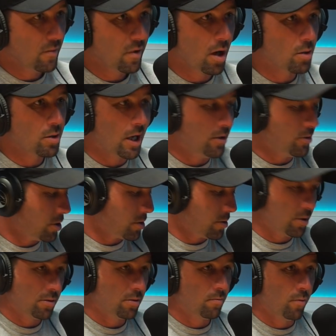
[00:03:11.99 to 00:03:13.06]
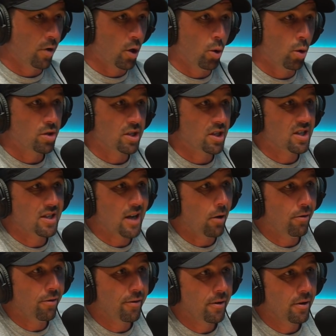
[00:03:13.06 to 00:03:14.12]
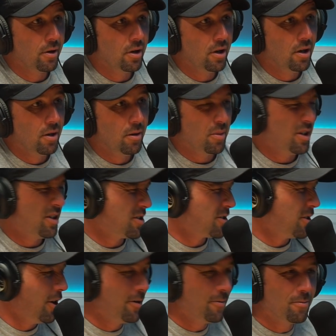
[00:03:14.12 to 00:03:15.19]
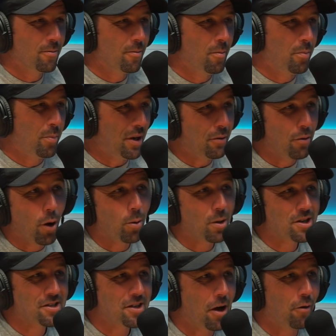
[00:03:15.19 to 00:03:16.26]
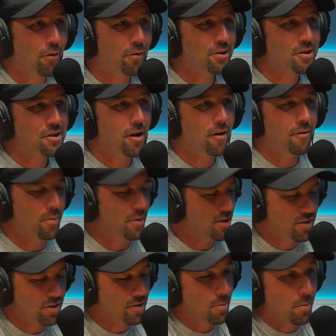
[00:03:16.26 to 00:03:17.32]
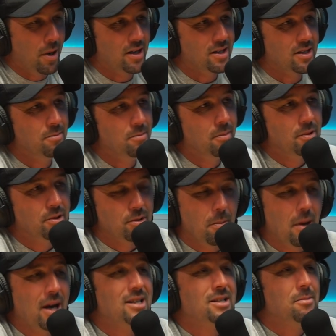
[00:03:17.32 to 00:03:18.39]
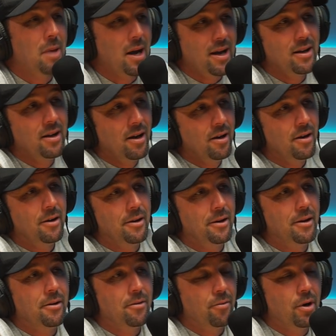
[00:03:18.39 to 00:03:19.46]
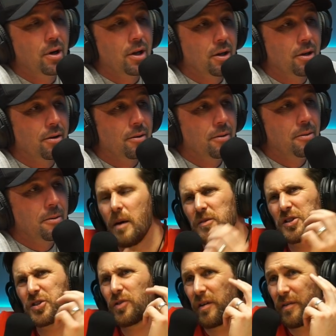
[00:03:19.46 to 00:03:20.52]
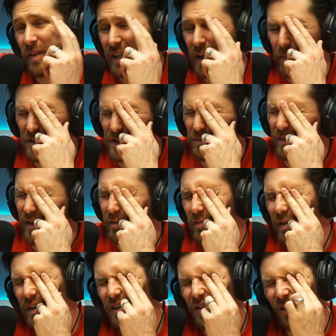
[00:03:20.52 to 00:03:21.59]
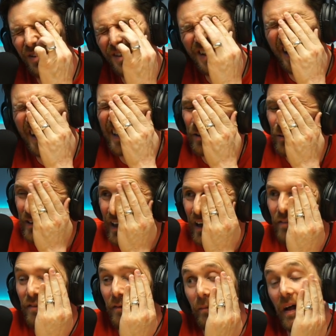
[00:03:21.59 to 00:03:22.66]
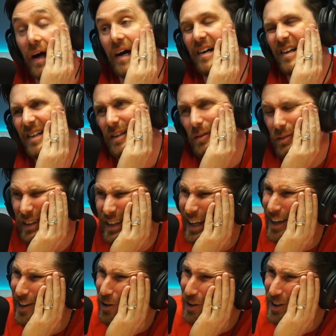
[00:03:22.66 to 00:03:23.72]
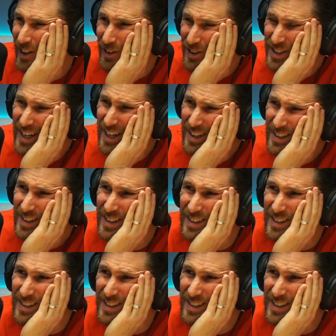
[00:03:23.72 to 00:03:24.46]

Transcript: Goes out, just records himself. he does like B roll himself and stuff. It's just amazing. It's amazing, mate. It's really ma- good. Just trying to think how much like like content he would get from that get a lot of content?